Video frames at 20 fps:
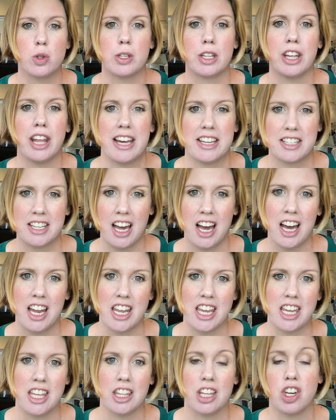less
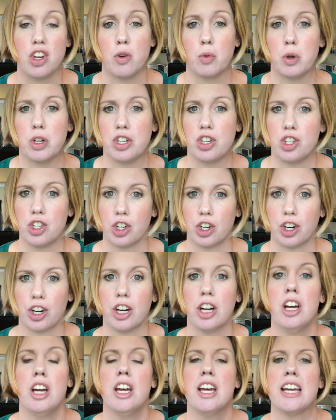honey than you would sugar
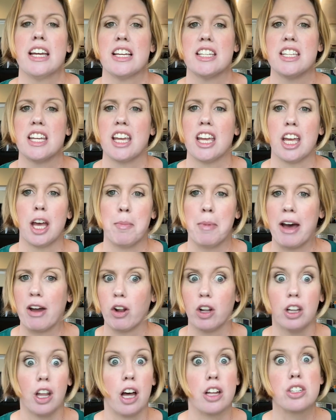because it can come out a
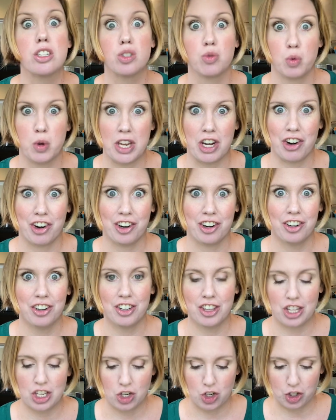lot sweeter
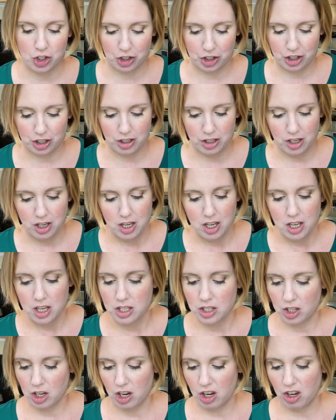than sugar.
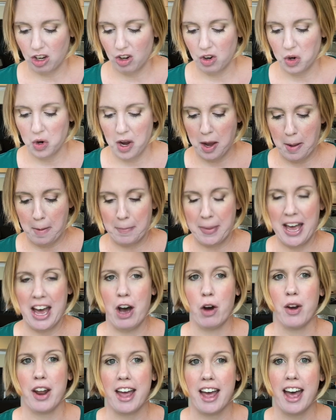So
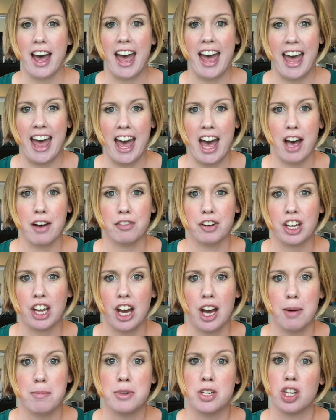about half a
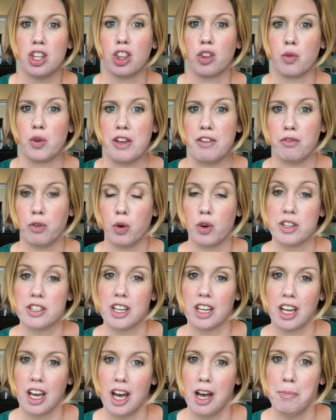cup to 3/4 a
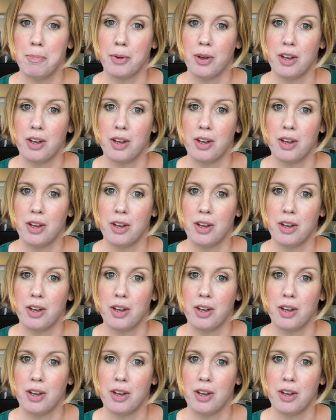cup.